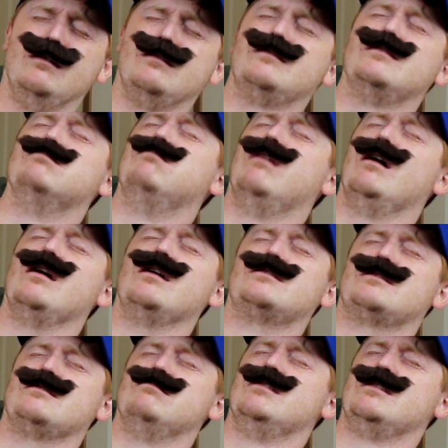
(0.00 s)
Come back
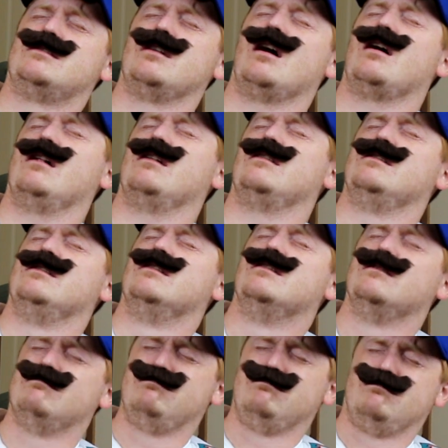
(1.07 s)
to me, Talia.
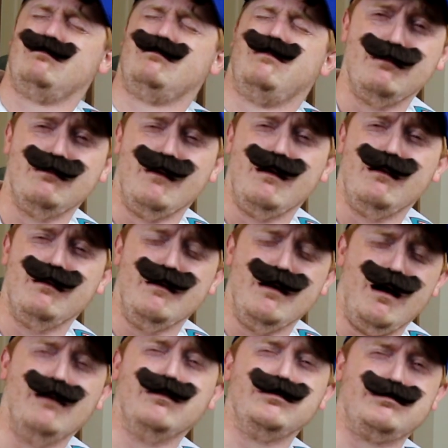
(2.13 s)
I
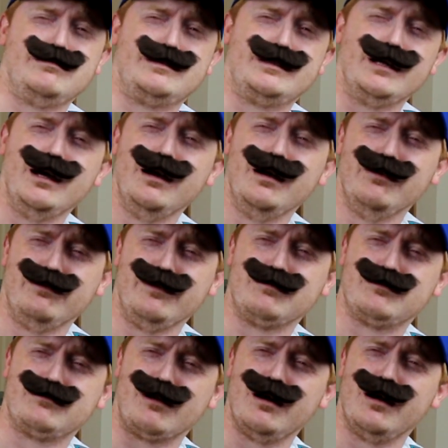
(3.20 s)
don't care if
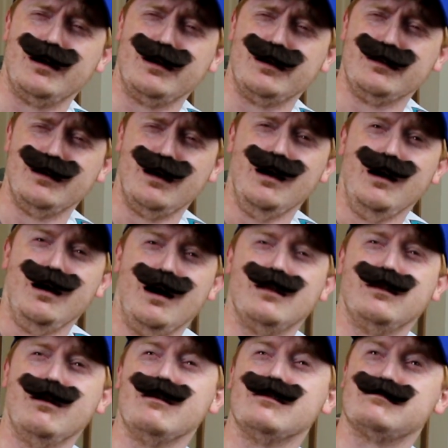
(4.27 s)
I'm crying. I
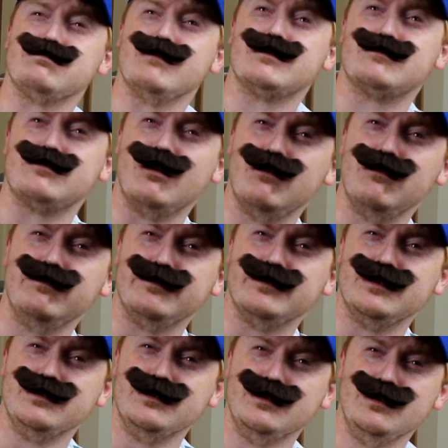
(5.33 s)
lost my
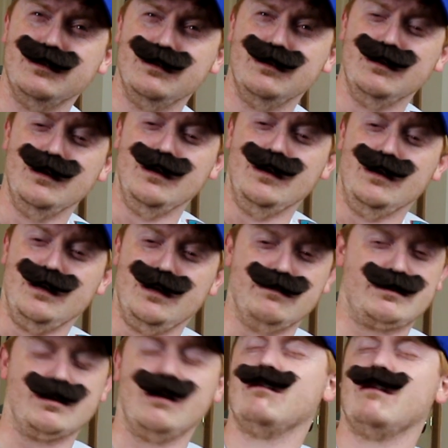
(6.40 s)
trophy. It
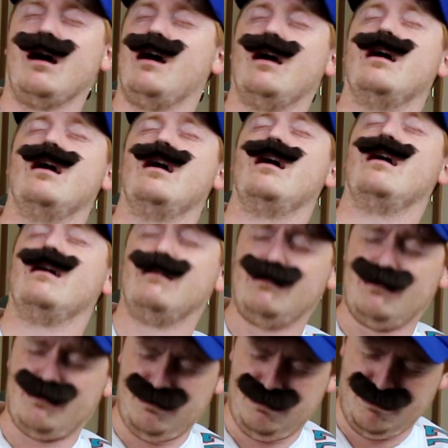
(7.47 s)
was all I had.
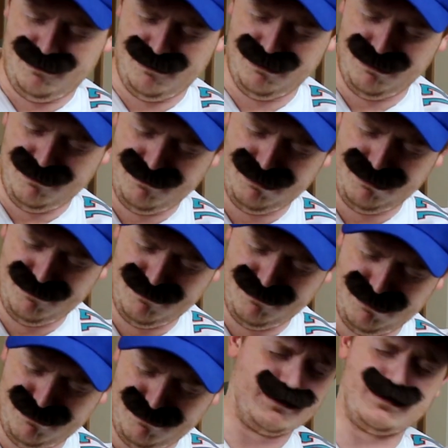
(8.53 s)

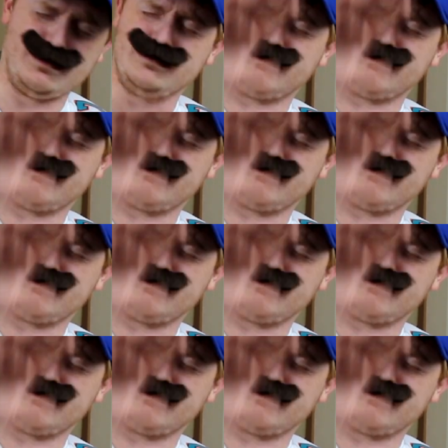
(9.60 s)
Cut